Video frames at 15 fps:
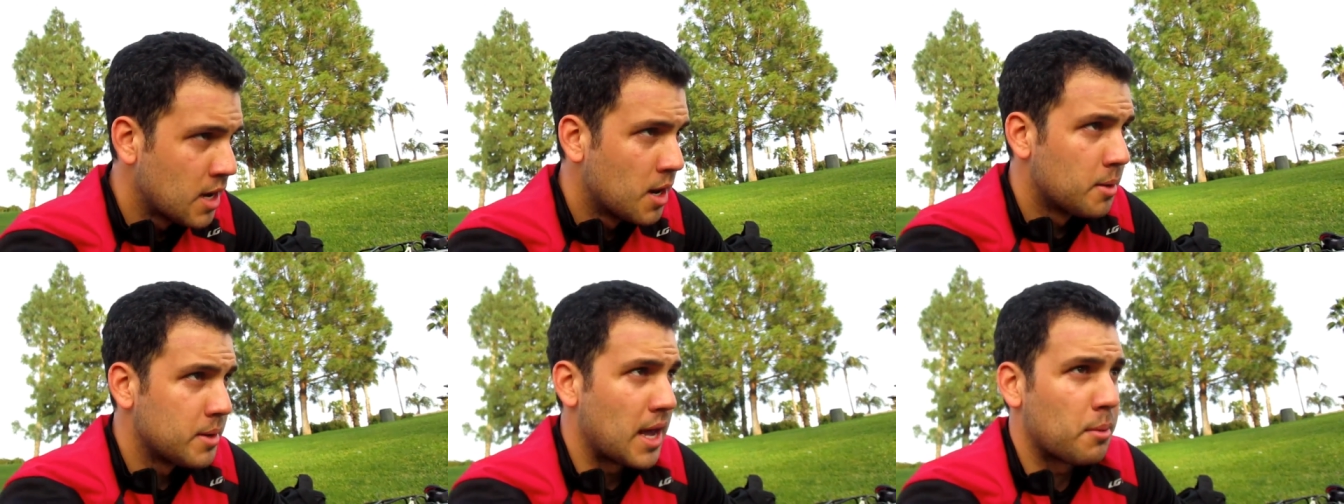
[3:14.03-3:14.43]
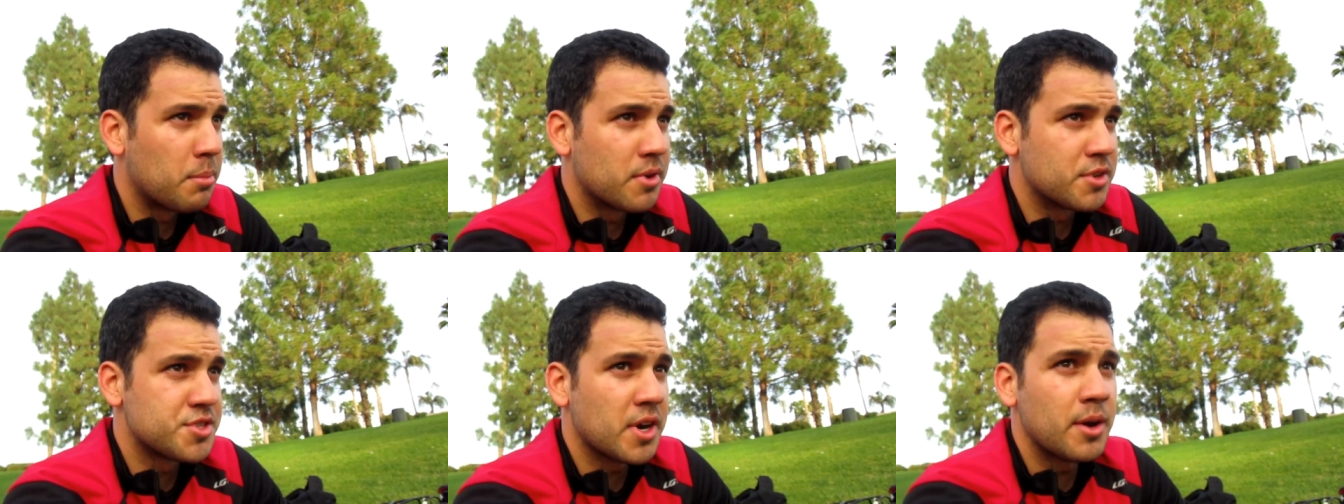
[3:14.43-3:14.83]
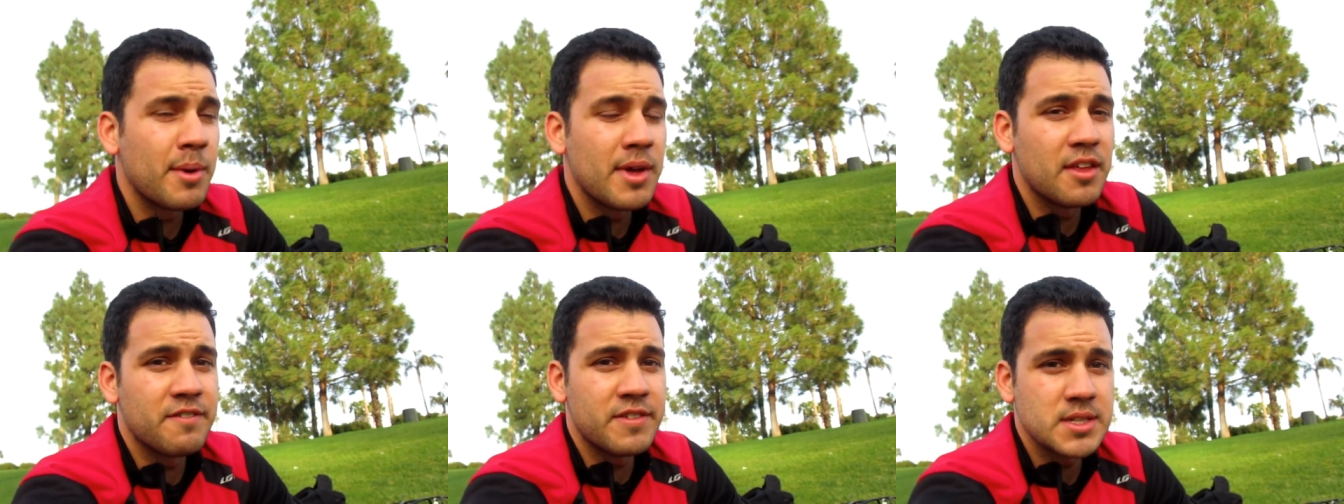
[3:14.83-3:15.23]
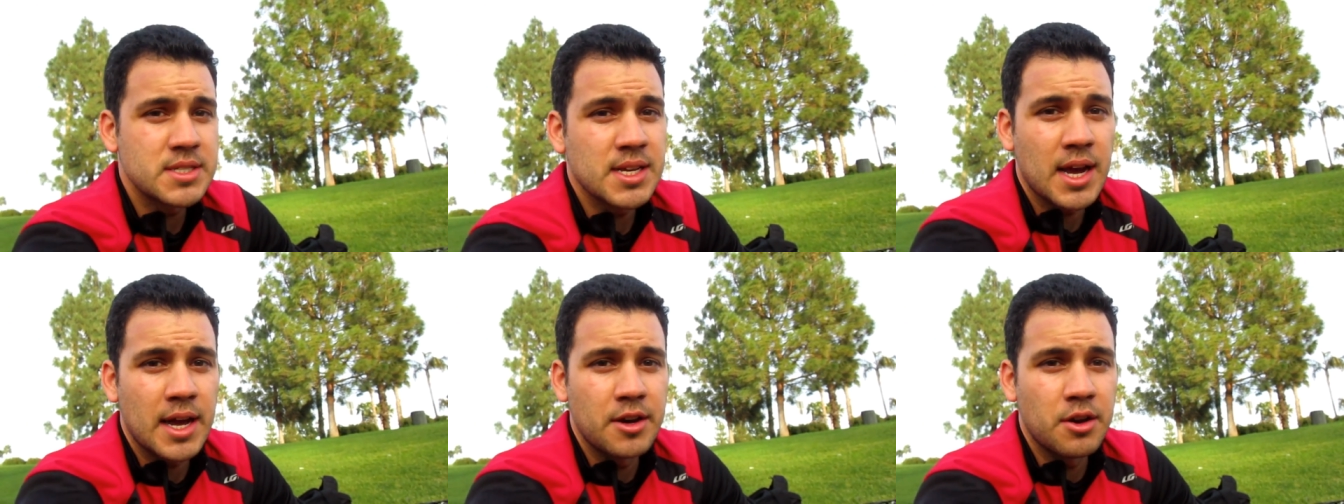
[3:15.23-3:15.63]
Yeah, but straight away, the first
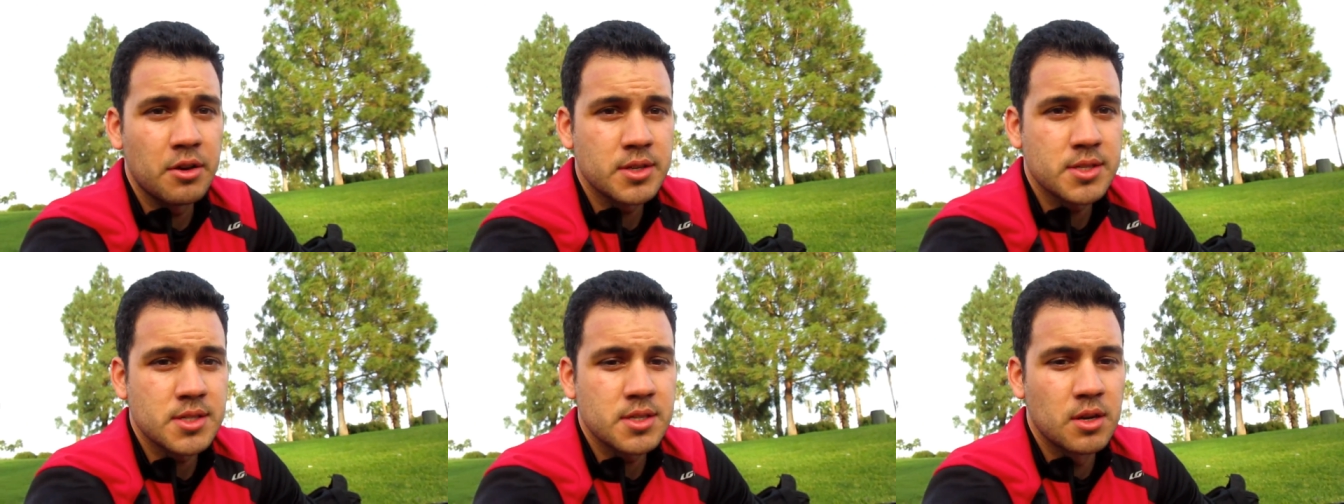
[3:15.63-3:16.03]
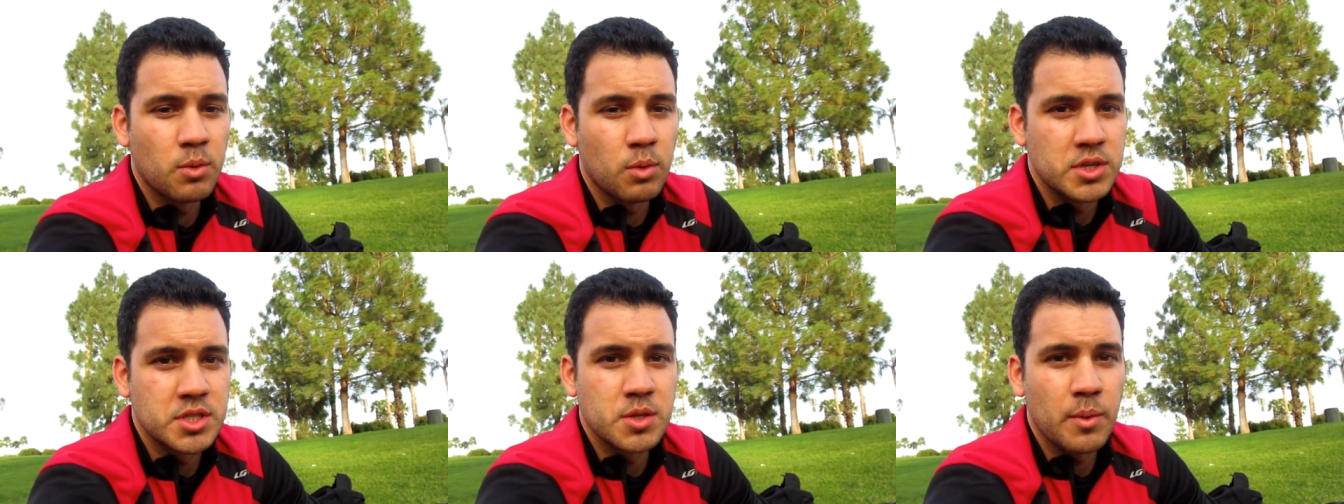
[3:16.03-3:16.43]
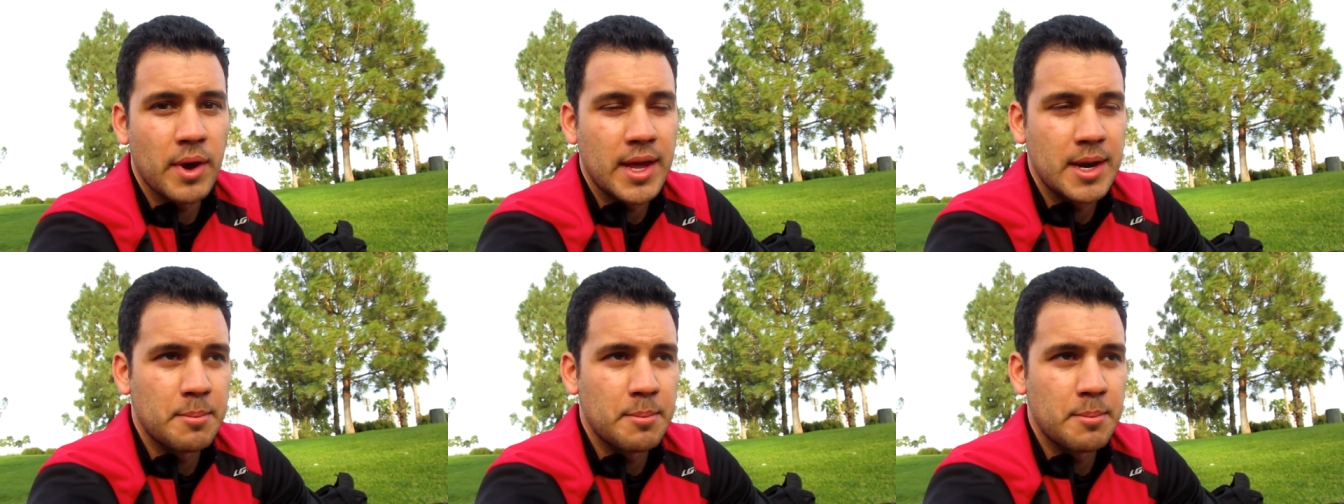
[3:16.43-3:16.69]
thing I noticed was the weight.